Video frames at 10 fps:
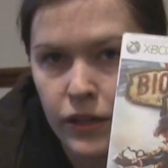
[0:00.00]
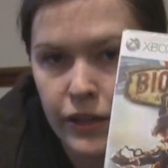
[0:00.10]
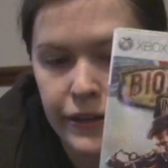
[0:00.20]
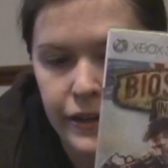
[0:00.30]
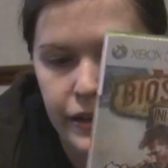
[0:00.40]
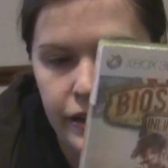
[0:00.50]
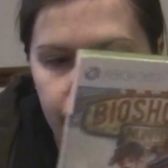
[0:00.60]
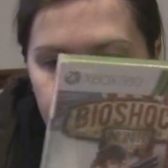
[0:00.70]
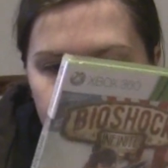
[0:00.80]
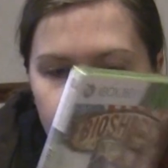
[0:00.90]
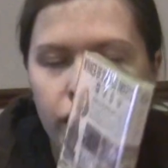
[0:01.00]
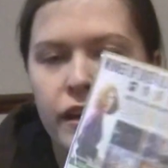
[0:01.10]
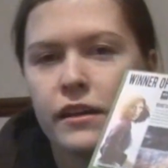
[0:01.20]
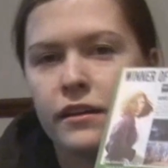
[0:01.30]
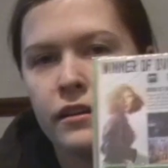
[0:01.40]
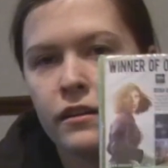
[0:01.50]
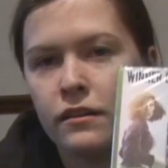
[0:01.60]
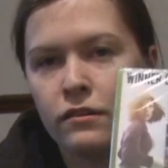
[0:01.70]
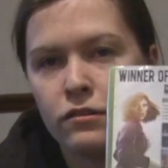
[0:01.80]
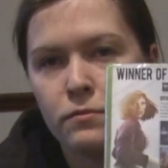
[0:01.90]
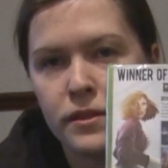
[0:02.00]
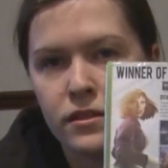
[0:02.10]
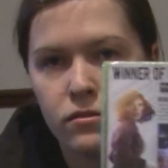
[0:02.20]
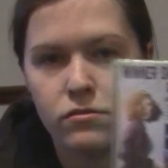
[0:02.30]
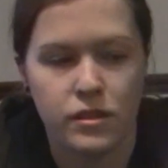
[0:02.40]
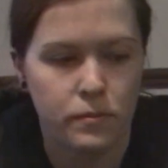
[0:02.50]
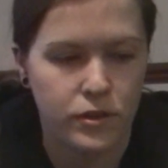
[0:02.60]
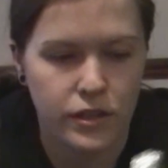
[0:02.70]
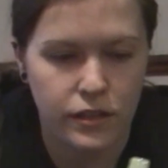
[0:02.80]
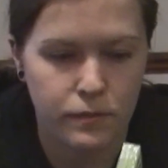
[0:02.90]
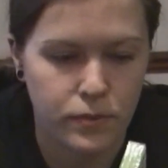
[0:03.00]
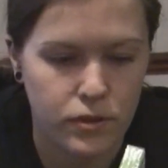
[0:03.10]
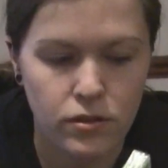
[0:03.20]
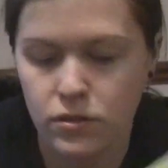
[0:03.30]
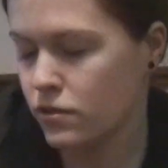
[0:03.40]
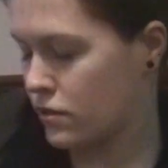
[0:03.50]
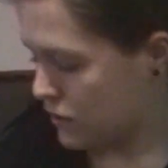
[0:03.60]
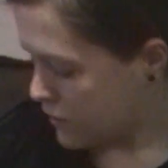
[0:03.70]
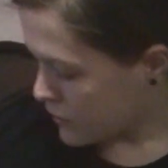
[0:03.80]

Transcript: to be sold separately box.